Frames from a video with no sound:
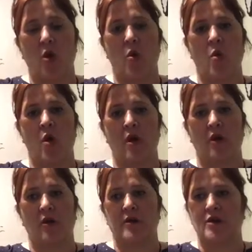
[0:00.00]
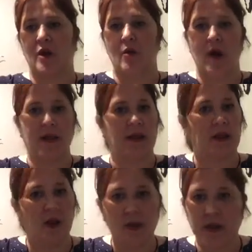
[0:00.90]
or, you know, I
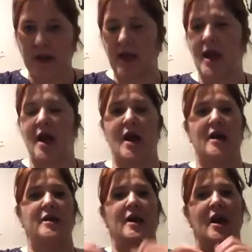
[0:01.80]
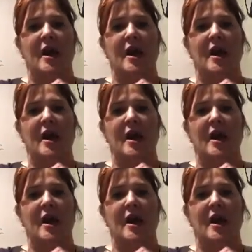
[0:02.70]
let go, I let God,